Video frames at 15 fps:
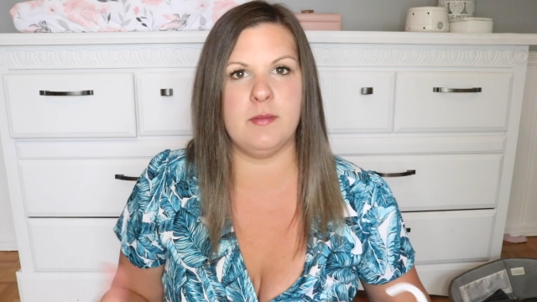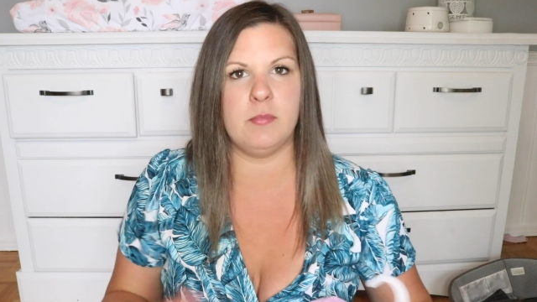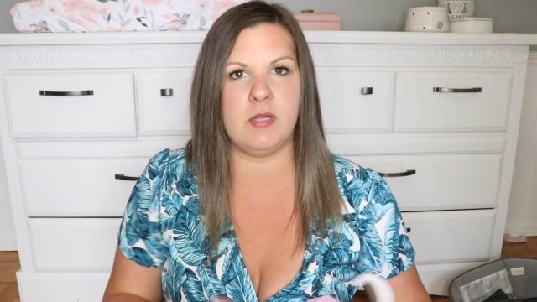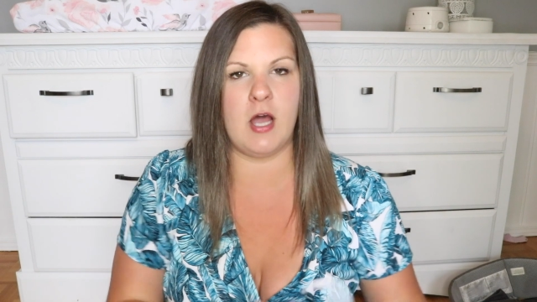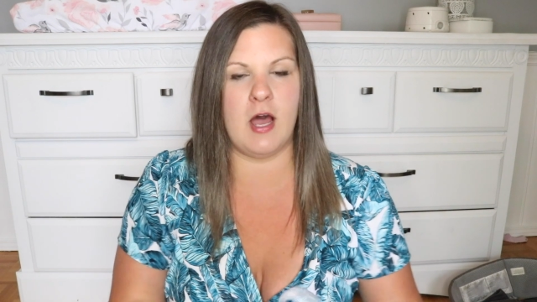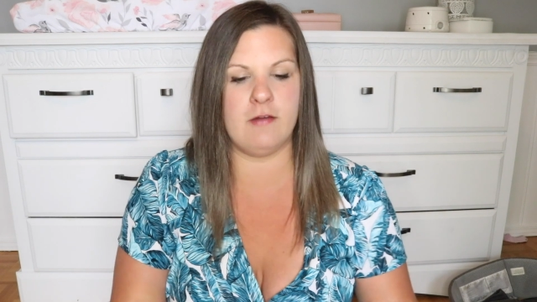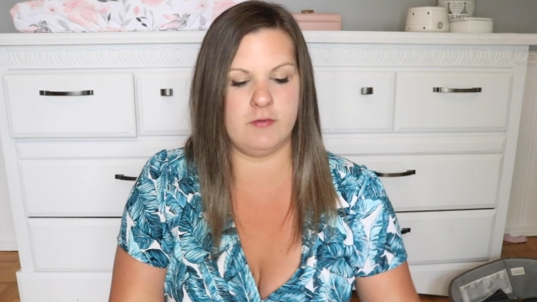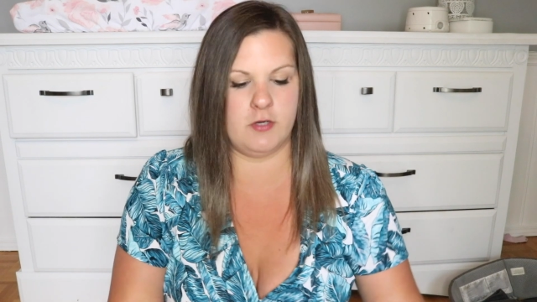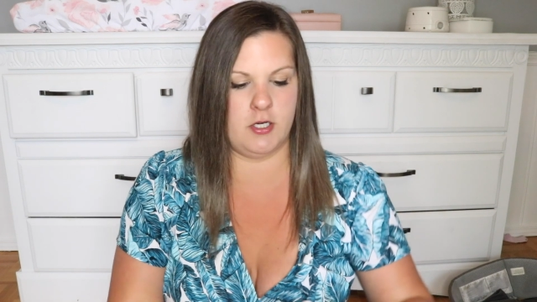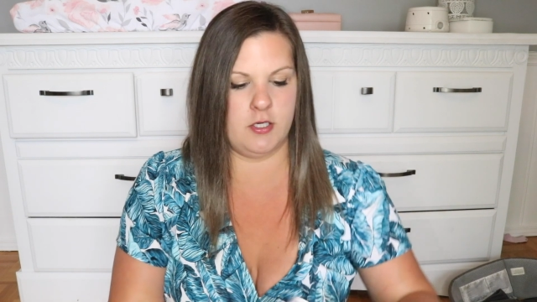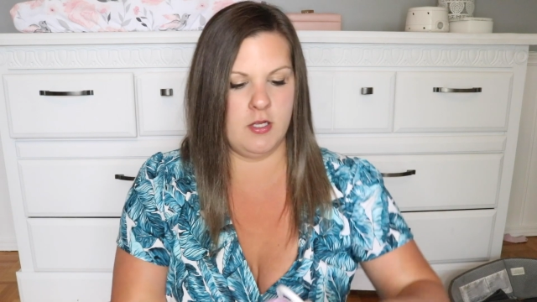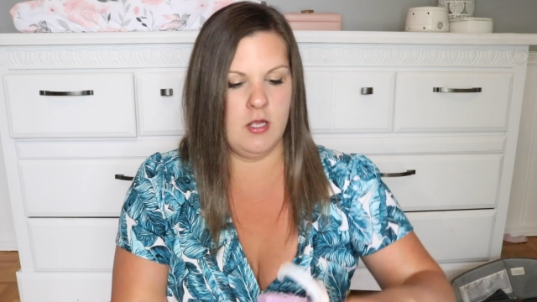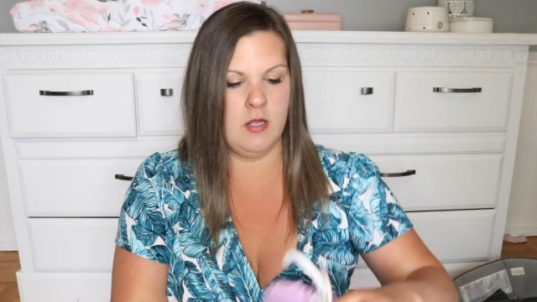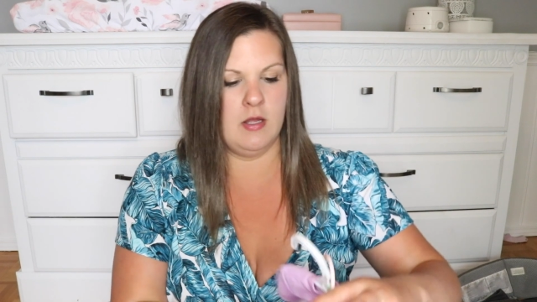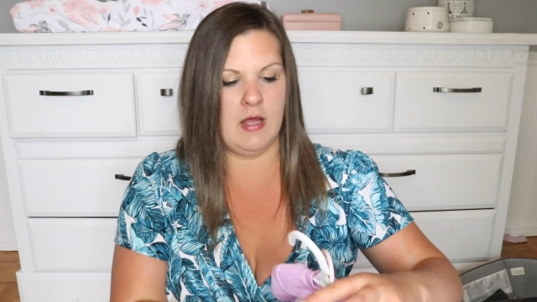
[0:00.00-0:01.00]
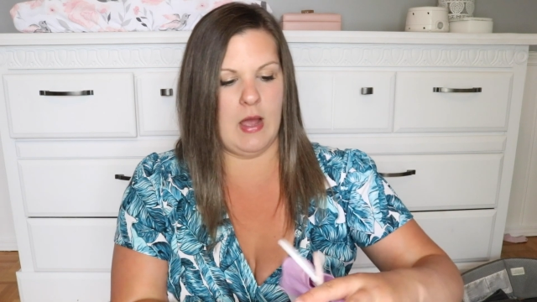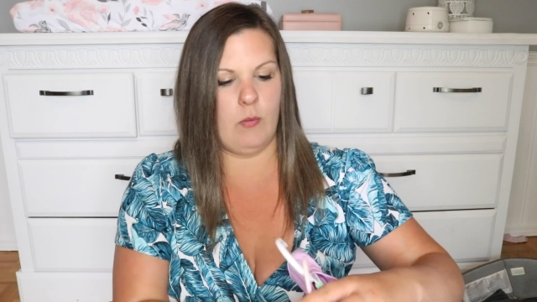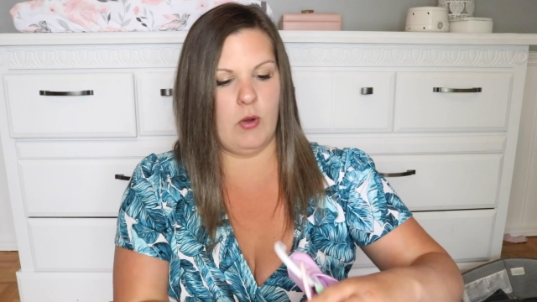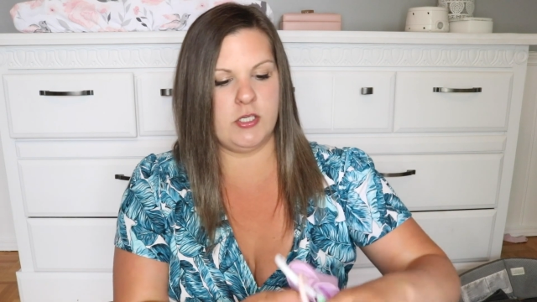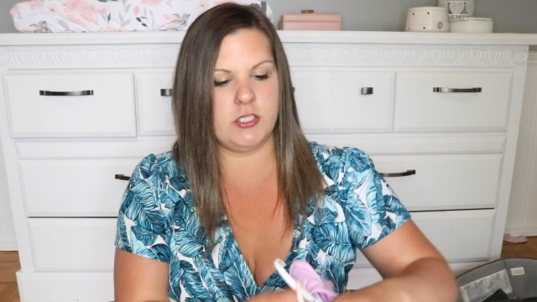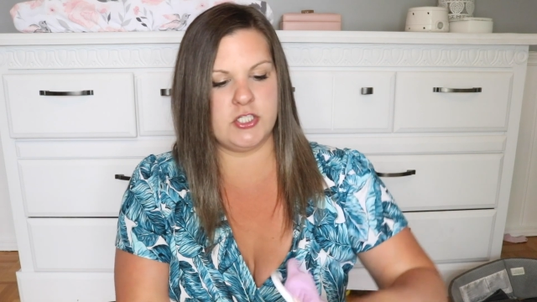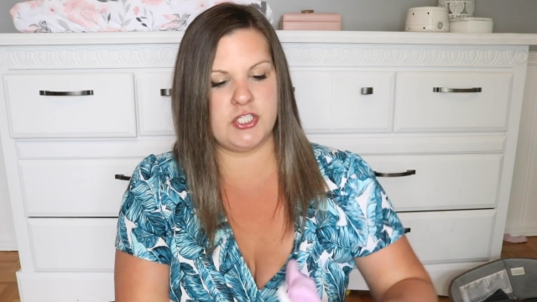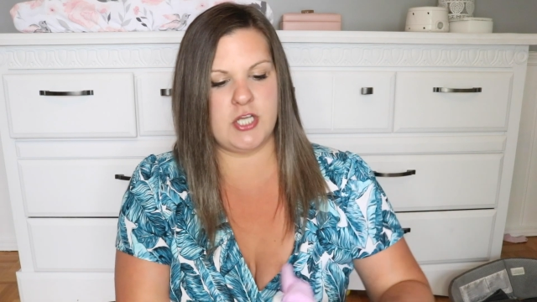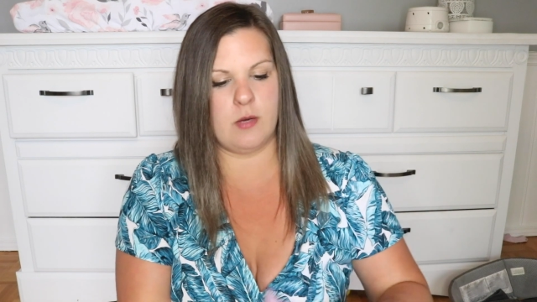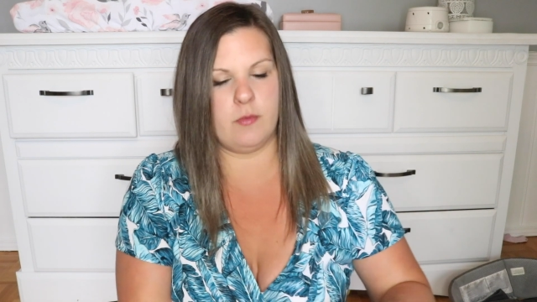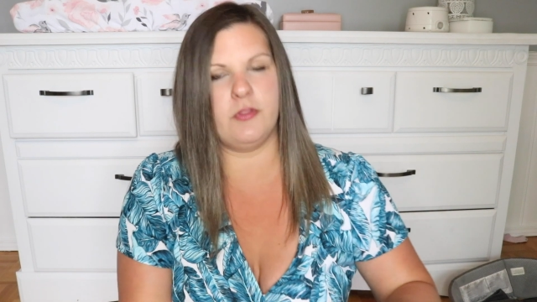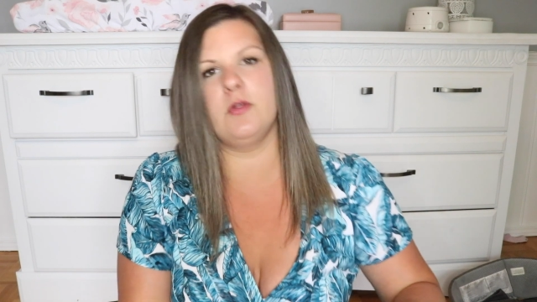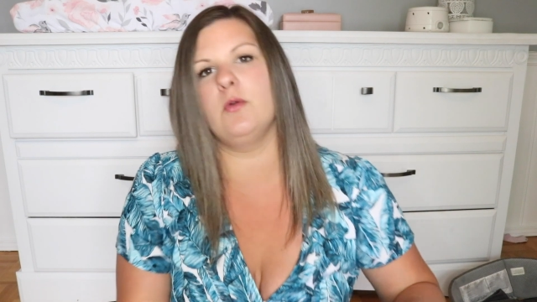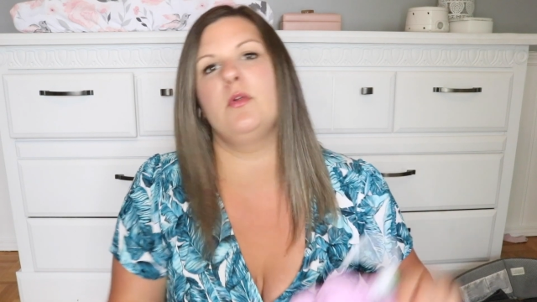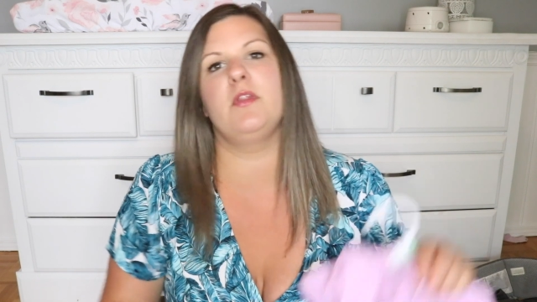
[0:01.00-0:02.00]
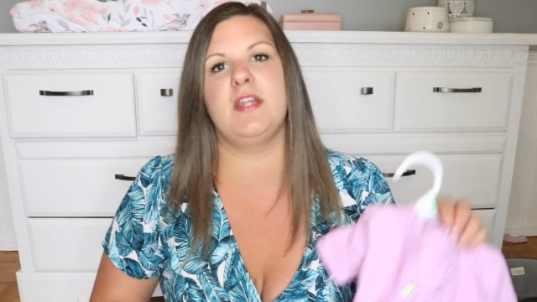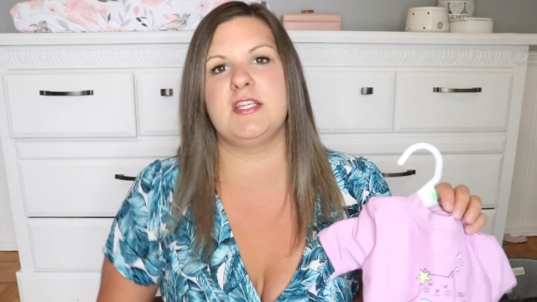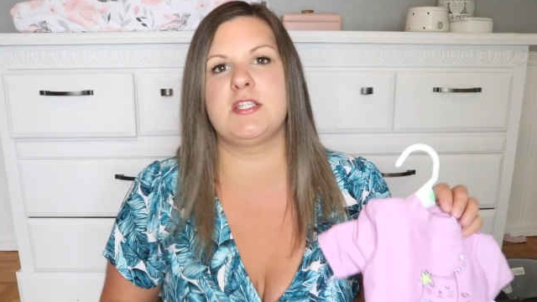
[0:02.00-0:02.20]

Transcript: them covered, I want to share with you the